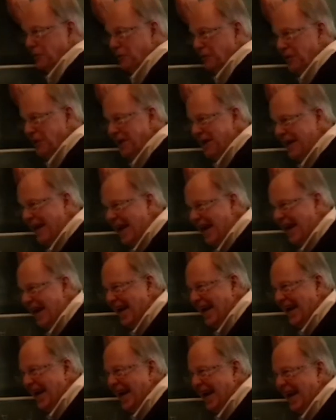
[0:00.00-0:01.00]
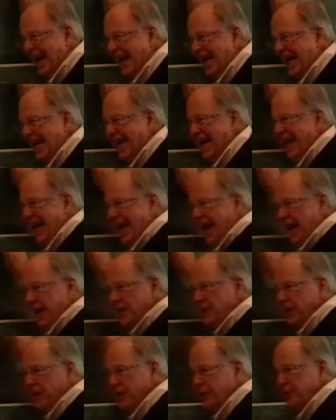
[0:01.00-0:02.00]
the ring
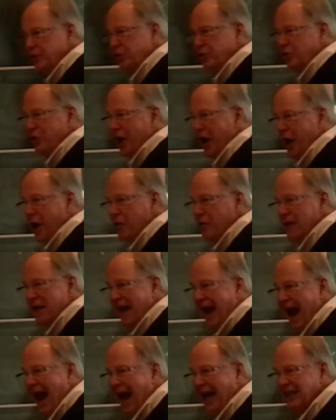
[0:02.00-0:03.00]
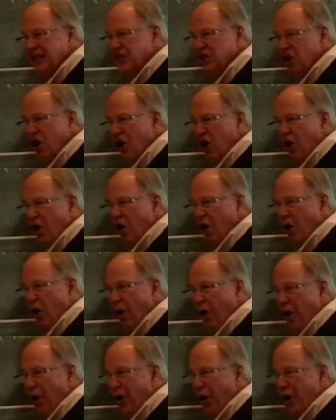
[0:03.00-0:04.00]
and tells you how it acts
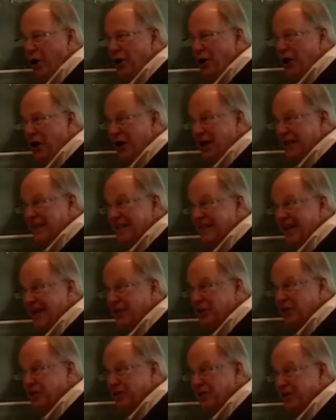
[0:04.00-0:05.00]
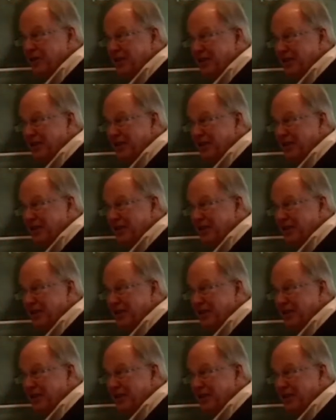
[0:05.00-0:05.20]
on sections.